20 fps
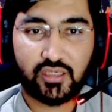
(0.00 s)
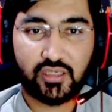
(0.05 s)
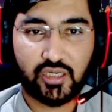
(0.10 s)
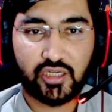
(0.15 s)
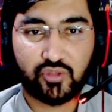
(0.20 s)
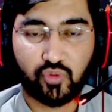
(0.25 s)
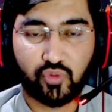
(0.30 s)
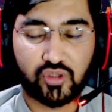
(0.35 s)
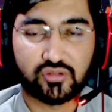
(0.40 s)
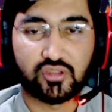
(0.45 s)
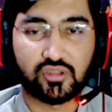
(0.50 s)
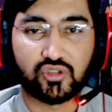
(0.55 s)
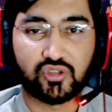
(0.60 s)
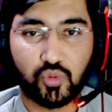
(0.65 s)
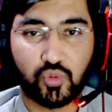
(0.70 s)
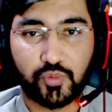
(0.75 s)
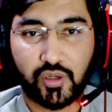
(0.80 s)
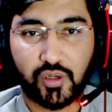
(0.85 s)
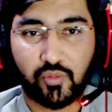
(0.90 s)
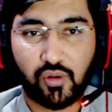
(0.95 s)
it was the
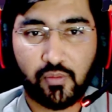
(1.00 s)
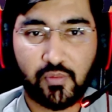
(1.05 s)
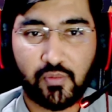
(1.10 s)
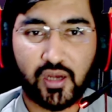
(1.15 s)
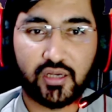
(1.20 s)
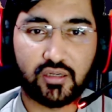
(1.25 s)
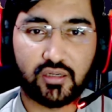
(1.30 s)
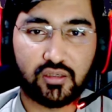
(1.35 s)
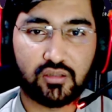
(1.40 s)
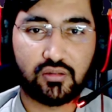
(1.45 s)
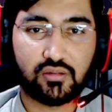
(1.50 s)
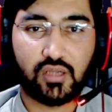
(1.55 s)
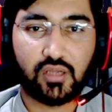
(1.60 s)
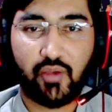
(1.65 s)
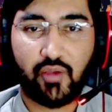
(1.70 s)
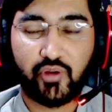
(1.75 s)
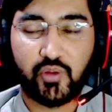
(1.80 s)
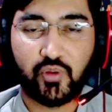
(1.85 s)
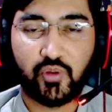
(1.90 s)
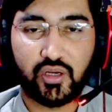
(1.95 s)
super one, but
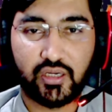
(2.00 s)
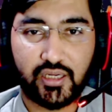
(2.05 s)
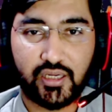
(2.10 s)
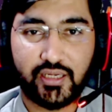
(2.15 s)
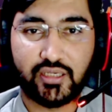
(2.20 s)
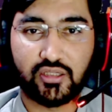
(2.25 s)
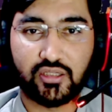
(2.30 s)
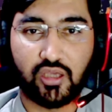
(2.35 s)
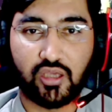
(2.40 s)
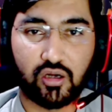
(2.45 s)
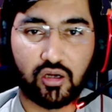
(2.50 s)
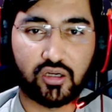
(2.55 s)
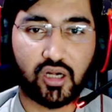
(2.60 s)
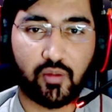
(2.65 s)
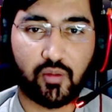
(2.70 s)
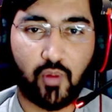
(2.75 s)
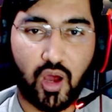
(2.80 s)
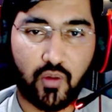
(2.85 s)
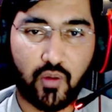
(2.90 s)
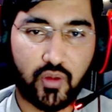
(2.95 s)
everyone need the ultra
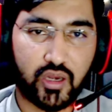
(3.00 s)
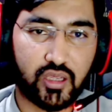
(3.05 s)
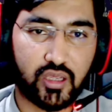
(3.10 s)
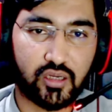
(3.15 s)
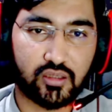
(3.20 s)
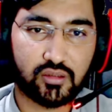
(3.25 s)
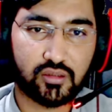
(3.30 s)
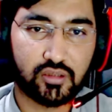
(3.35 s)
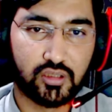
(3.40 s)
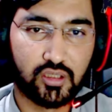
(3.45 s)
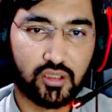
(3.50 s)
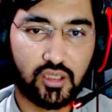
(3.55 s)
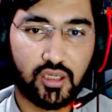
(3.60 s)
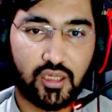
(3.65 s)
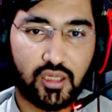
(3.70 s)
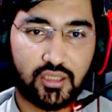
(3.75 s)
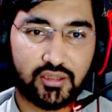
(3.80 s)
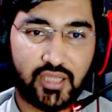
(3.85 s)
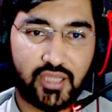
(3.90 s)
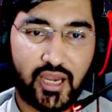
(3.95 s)
Barbarian.
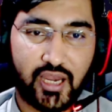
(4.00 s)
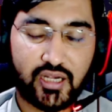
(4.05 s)
That